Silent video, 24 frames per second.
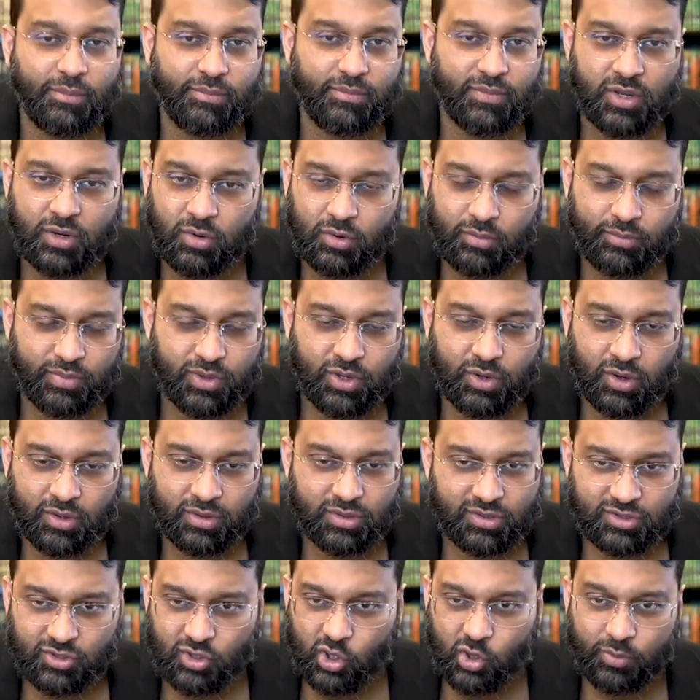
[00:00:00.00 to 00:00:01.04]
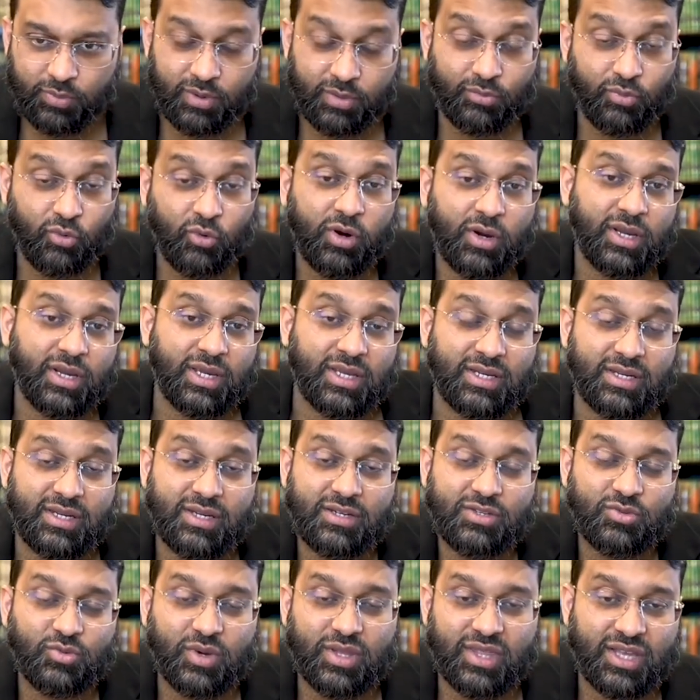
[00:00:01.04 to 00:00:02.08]
you know, beyond the scope and boring, and it
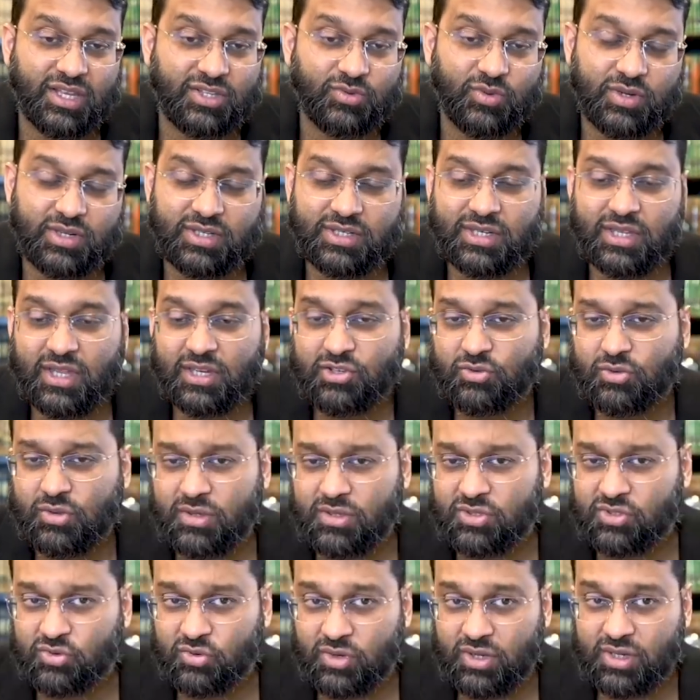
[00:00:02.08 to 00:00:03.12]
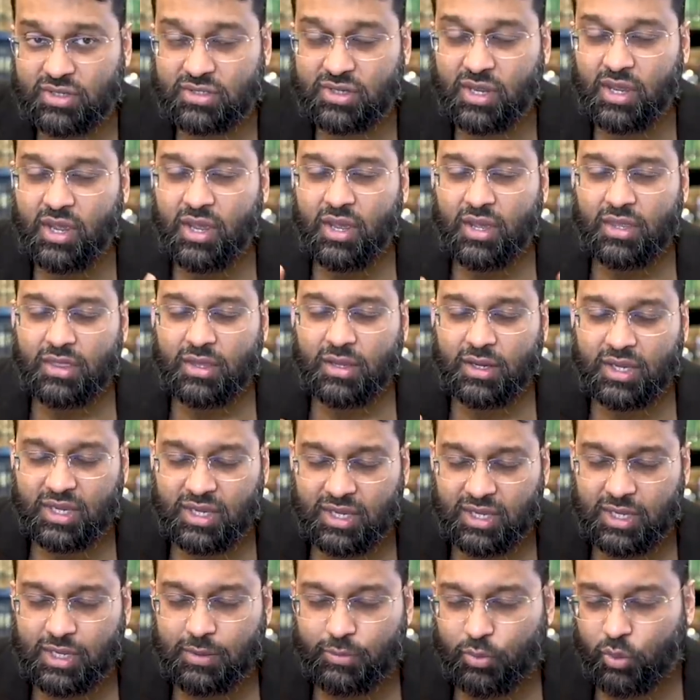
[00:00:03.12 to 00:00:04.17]
is what, that's what intellectual history is. The
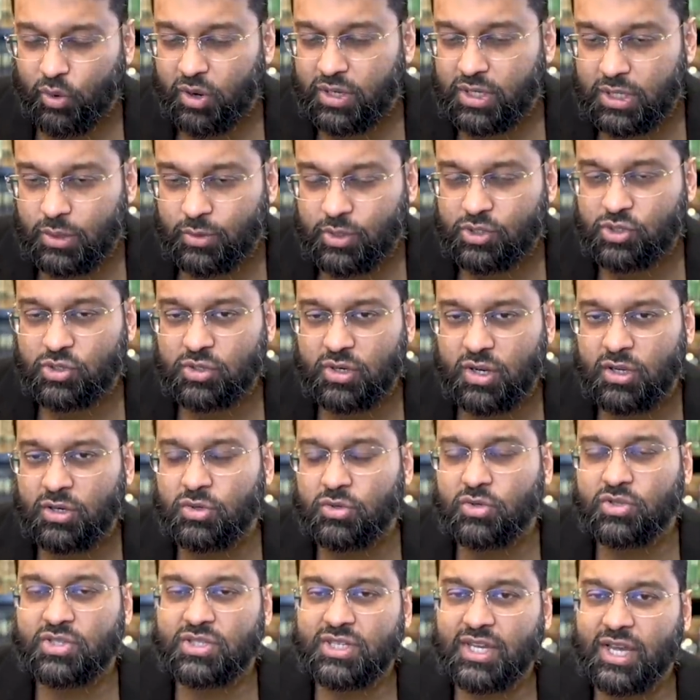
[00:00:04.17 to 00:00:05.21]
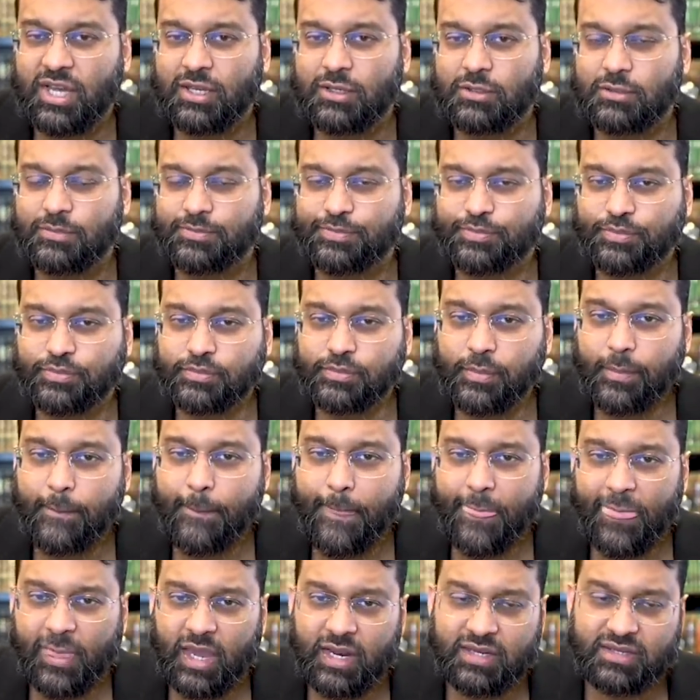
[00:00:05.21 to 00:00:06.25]
key point I want you to understand
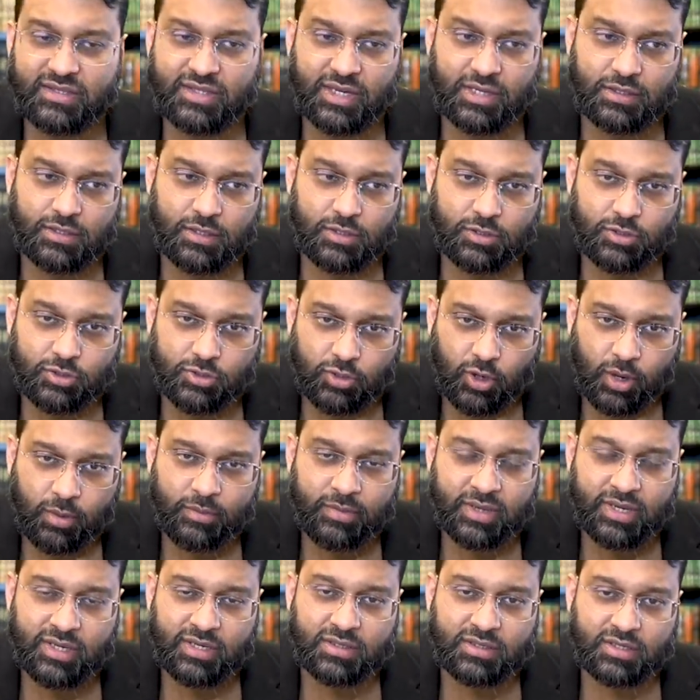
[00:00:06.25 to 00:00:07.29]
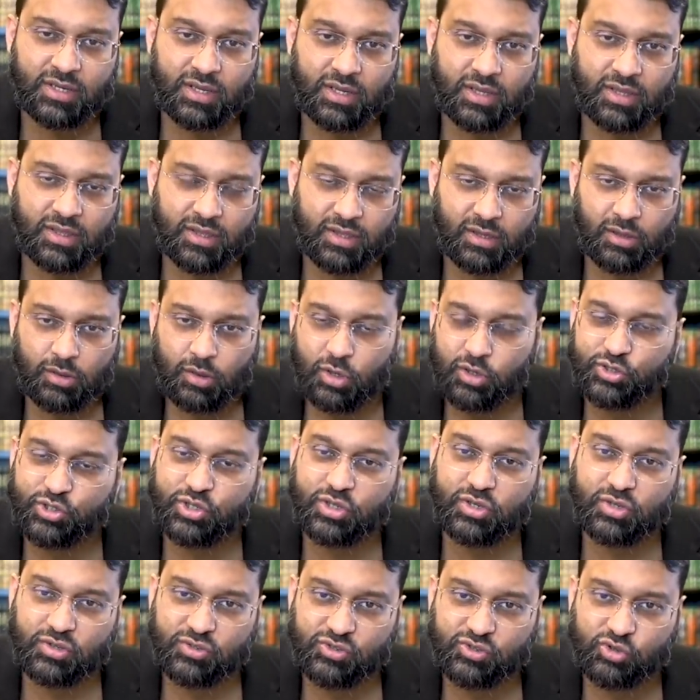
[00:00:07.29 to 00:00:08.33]
is that the dominant
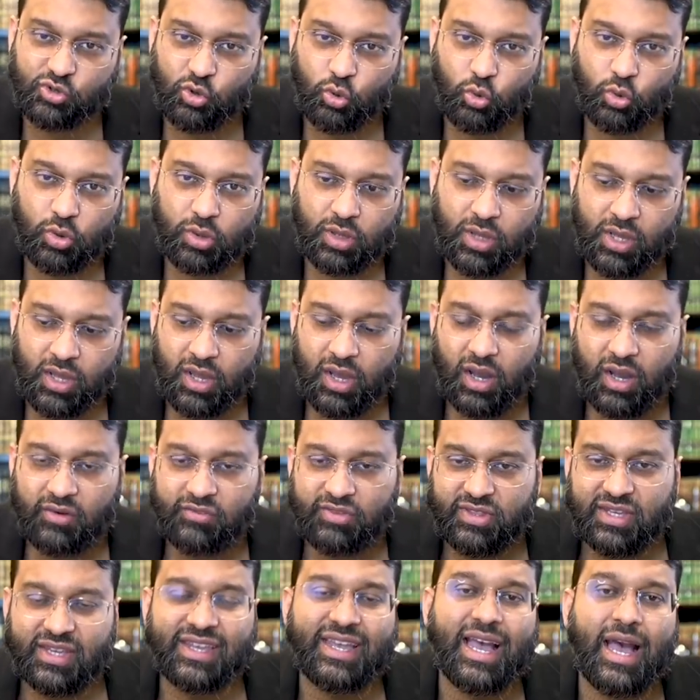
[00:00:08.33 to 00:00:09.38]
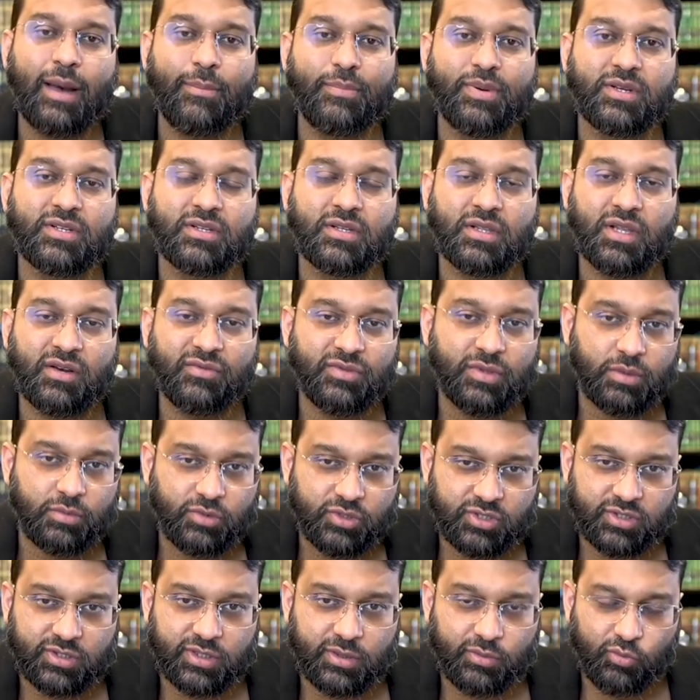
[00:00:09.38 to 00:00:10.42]
theological school of the capital of the
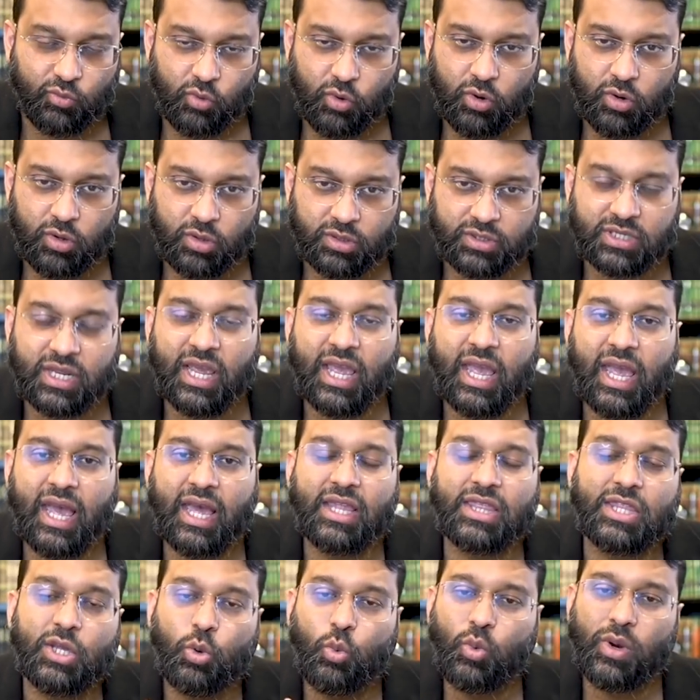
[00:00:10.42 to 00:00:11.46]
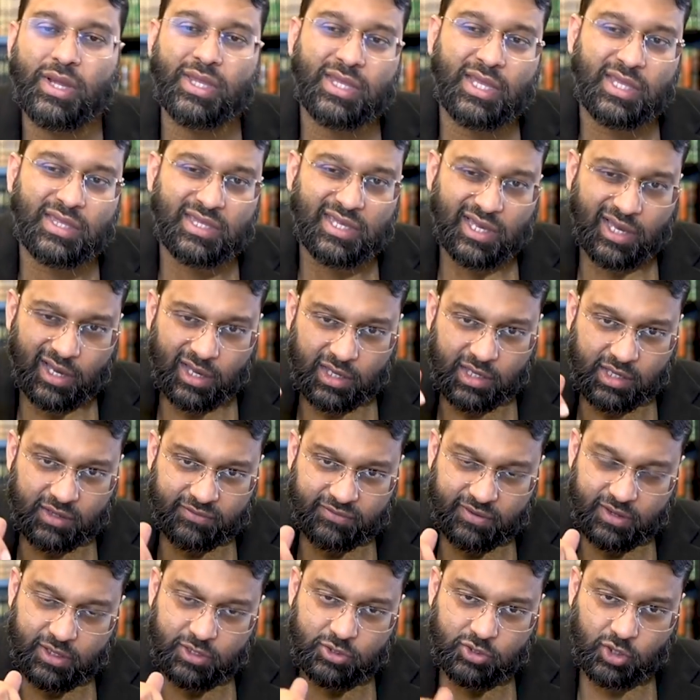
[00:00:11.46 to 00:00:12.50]
Muslim world, and the one that the
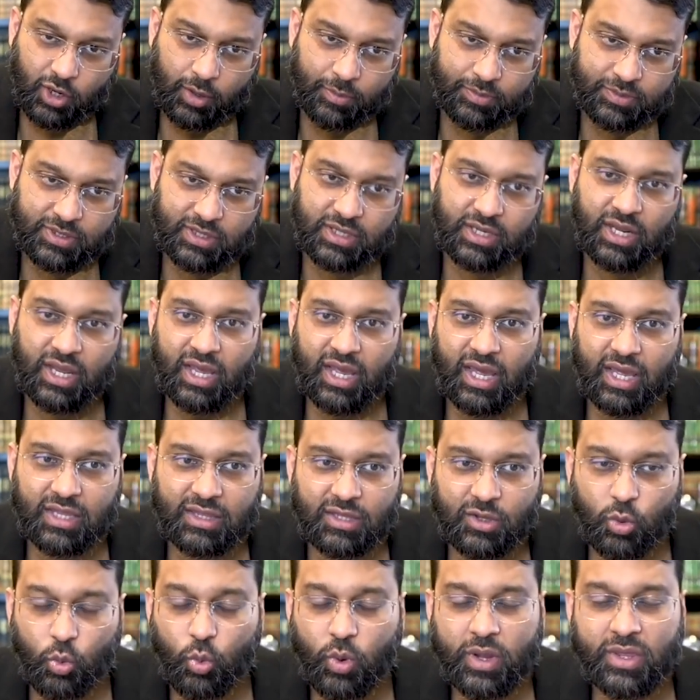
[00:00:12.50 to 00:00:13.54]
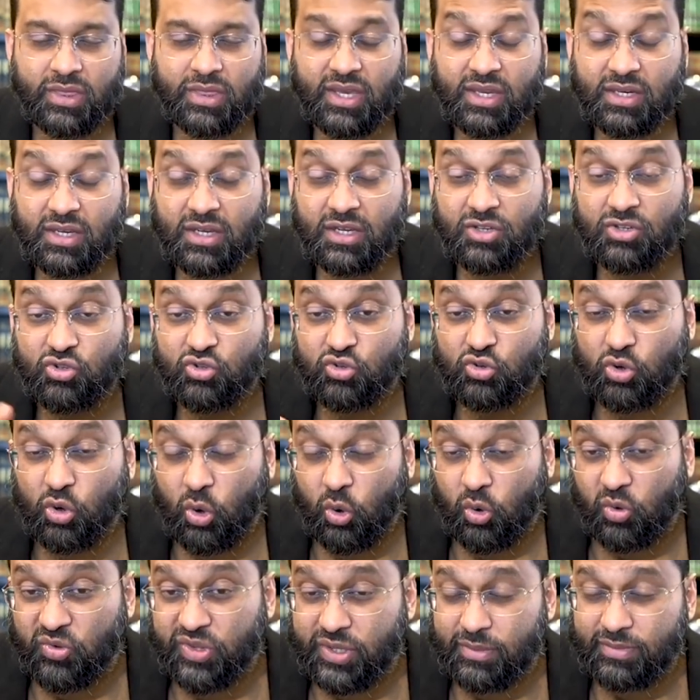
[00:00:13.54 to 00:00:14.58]
Khalifa adopted, and the one that
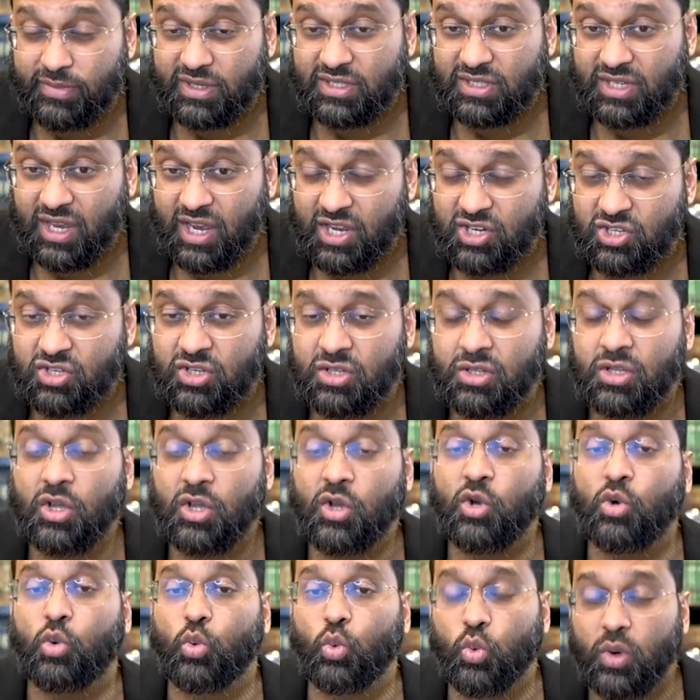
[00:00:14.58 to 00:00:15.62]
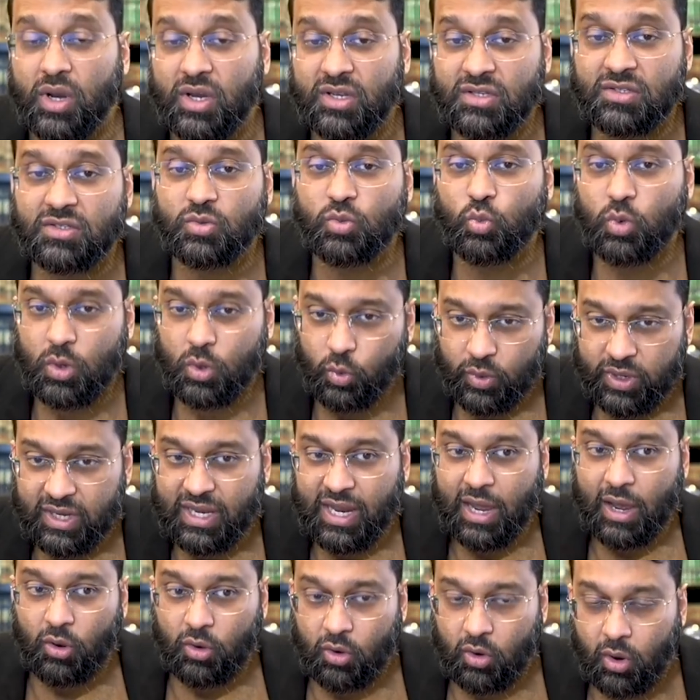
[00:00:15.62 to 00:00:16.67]
controlled the masajid, was what we
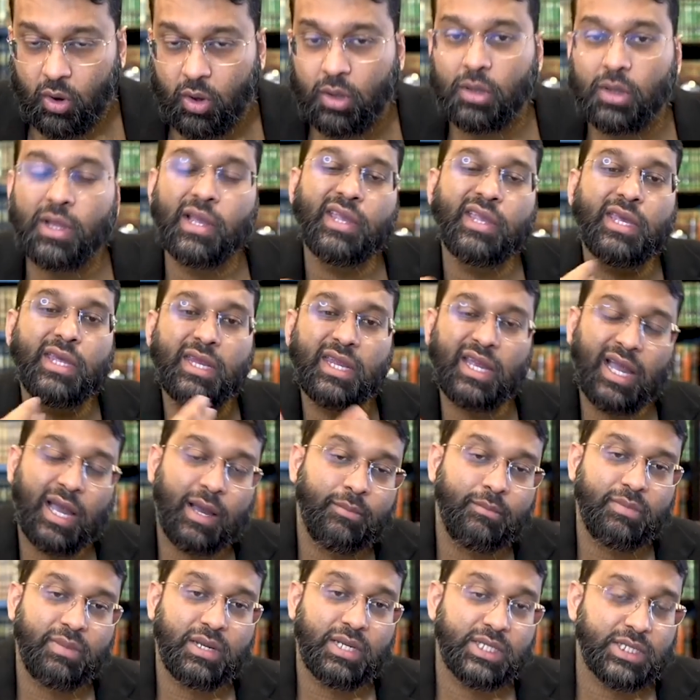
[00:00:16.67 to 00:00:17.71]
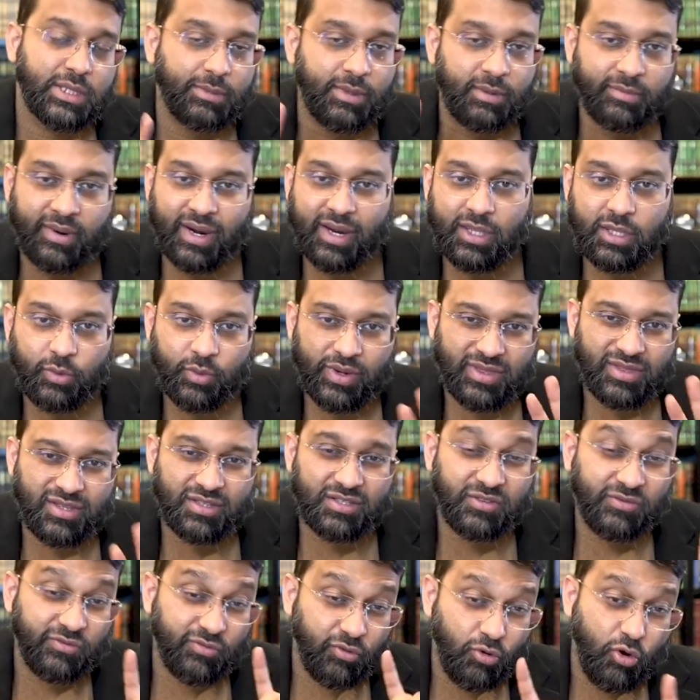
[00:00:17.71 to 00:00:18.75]
now call yani, Hanbalism. And by the way, this
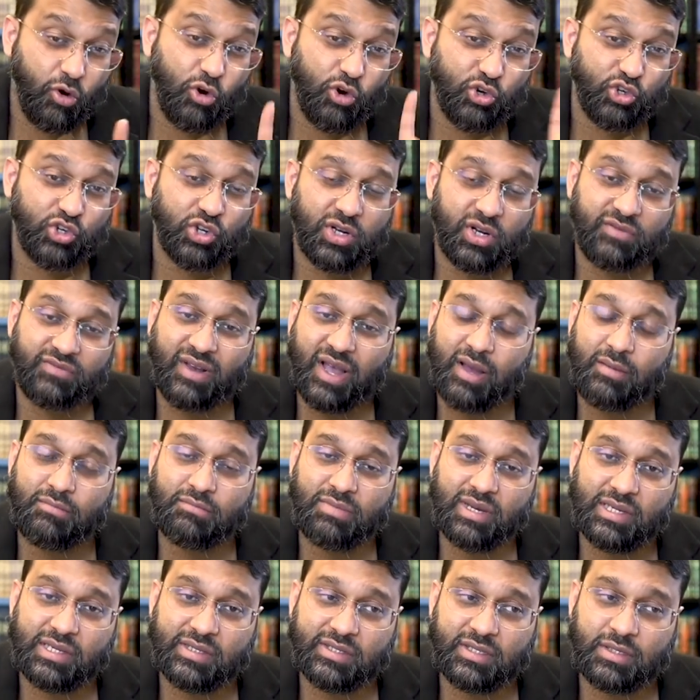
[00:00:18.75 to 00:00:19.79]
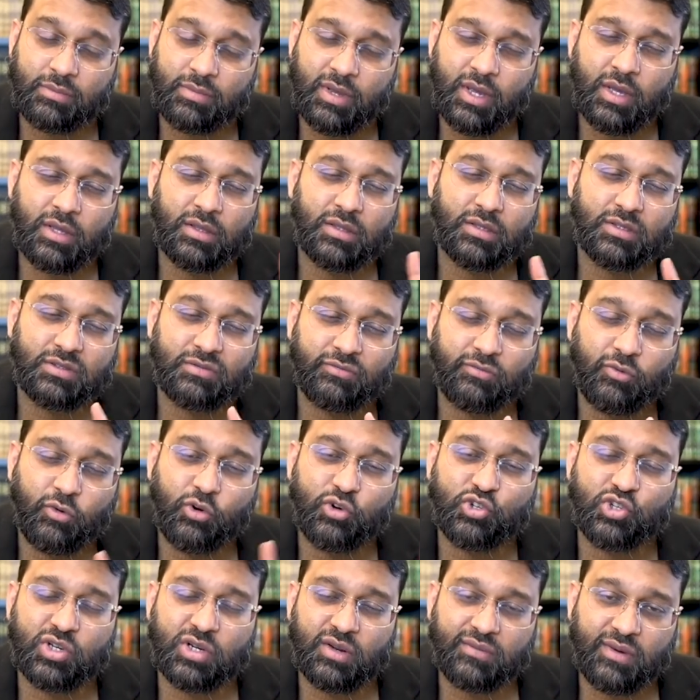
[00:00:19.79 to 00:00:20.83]
version of Hanbalism, this
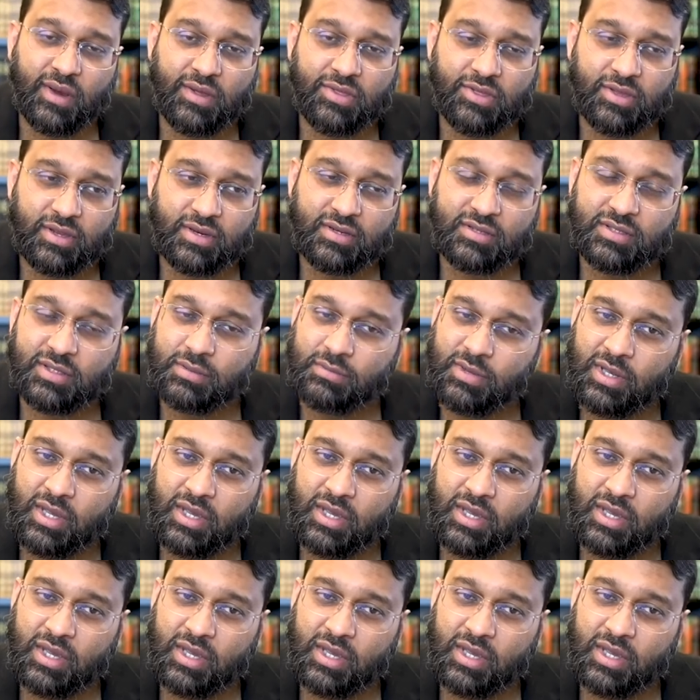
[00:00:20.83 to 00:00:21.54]
version of Atharism,